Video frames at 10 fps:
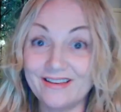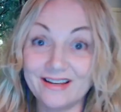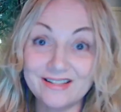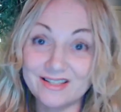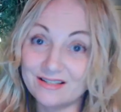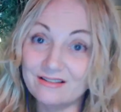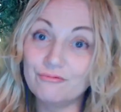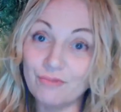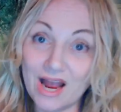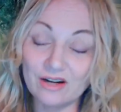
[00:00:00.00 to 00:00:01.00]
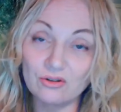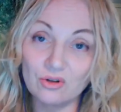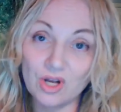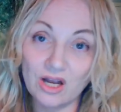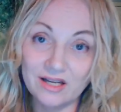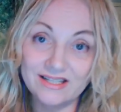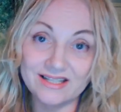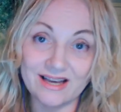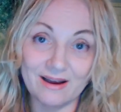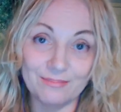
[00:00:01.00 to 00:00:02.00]
that's still a radical
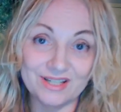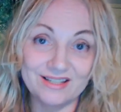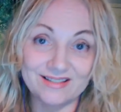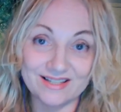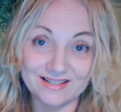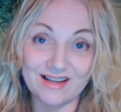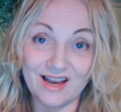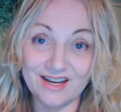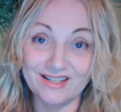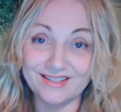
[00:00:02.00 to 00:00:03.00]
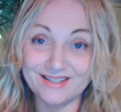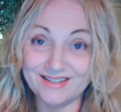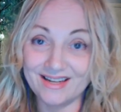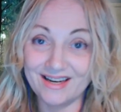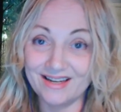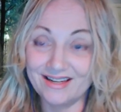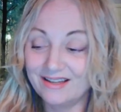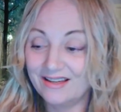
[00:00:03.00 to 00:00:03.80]
concept in society today.